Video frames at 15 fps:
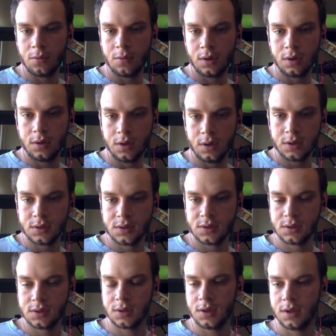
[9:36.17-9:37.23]
it
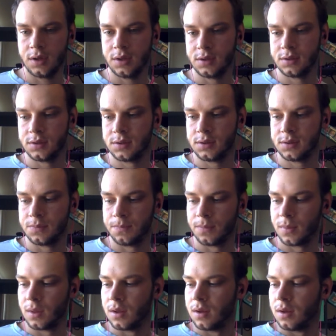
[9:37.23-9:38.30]
does is
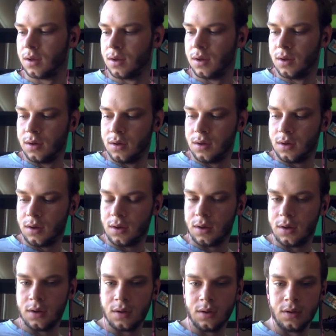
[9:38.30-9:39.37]

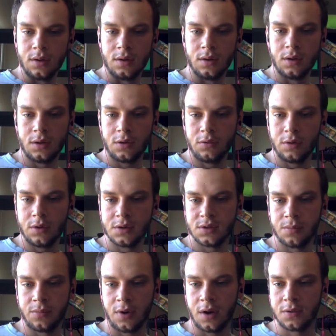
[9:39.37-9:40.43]
it runs a
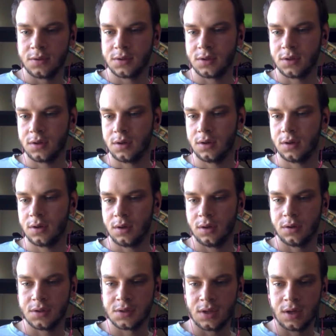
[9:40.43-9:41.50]
browser
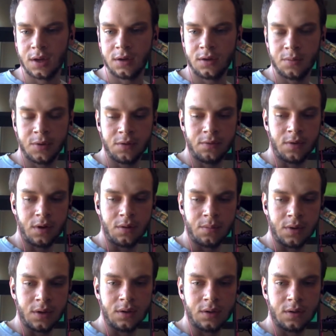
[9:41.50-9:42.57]
in a Selenium
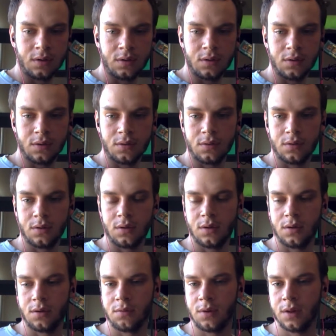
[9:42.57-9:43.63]
environment,
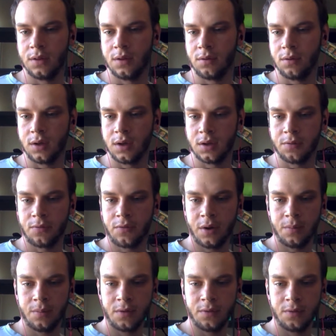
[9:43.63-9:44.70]
rendering in a
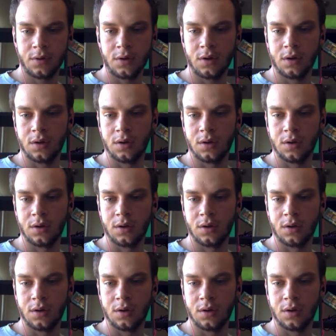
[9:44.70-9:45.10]
frame buffer,